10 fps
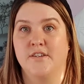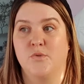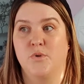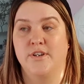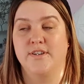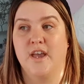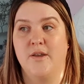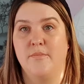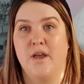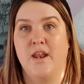one
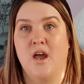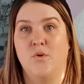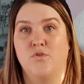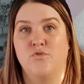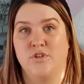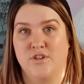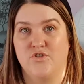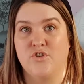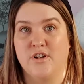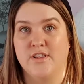time and I was really
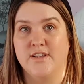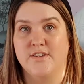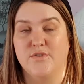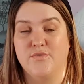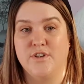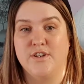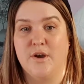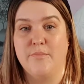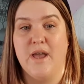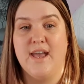struggling to feed
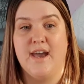him.